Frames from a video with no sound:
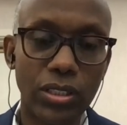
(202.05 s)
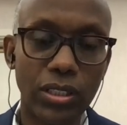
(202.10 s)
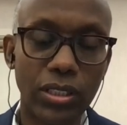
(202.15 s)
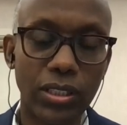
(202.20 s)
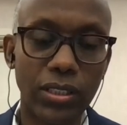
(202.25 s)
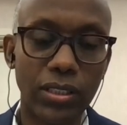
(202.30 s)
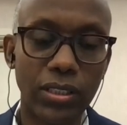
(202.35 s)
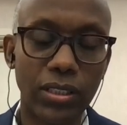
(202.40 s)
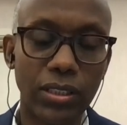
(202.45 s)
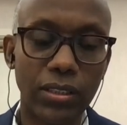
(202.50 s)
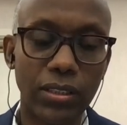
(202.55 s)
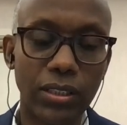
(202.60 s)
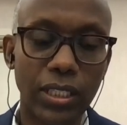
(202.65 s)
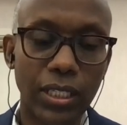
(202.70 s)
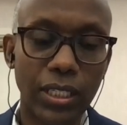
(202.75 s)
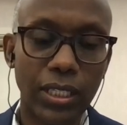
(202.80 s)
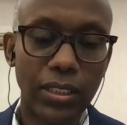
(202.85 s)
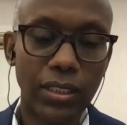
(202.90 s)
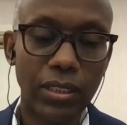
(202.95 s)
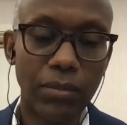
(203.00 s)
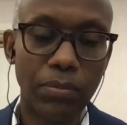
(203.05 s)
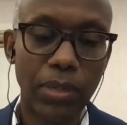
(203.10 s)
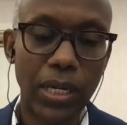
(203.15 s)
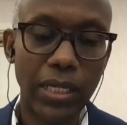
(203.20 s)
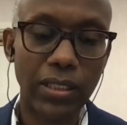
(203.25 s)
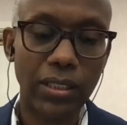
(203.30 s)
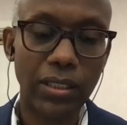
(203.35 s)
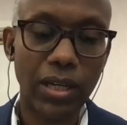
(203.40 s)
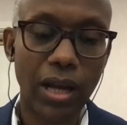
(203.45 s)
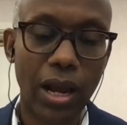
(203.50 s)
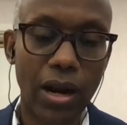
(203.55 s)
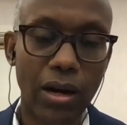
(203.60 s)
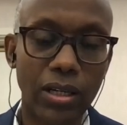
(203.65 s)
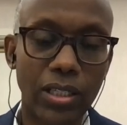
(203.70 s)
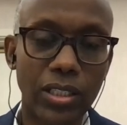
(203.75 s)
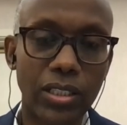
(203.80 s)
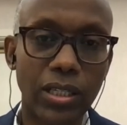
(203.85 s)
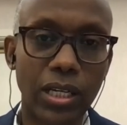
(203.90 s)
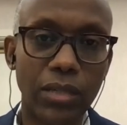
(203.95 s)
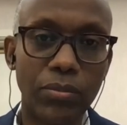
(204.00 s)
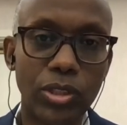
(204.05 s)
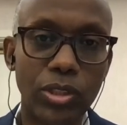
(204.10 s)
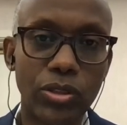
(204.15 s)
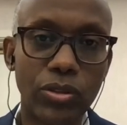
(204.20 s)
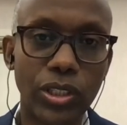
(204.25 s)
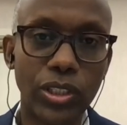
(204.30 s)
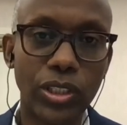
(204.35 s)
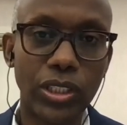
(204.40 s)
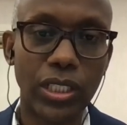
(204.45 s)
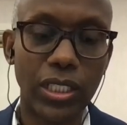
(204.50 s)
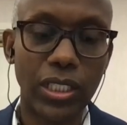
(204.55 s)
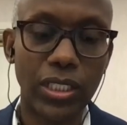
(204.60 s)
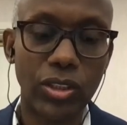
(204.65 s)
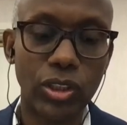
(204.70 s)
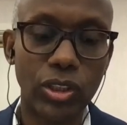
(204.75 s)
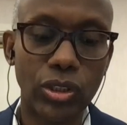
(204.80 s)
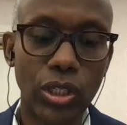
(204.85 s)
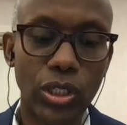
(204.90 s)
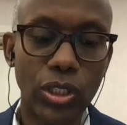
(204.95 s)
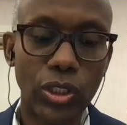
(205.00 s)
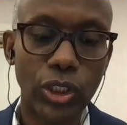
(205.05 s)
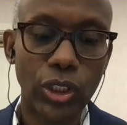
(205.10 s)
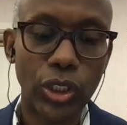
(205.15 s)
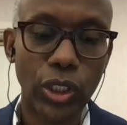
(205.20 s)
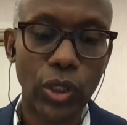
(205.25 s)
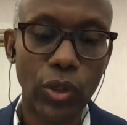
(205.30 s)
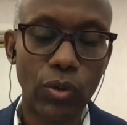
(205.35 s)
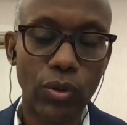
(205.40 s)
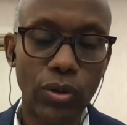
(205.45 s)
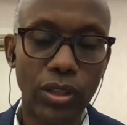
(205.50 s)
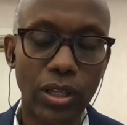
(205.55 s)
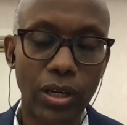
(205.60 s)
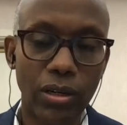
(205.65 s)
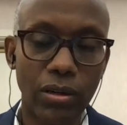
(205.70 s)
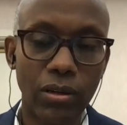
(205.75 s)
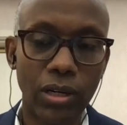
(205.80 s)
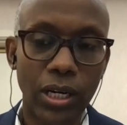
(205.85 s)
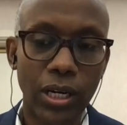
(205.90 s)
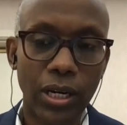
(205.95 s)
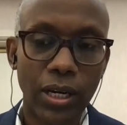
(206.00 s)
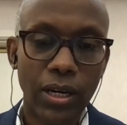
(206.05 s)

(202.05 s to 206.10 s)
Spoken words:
The Biden-Harris administration has showed their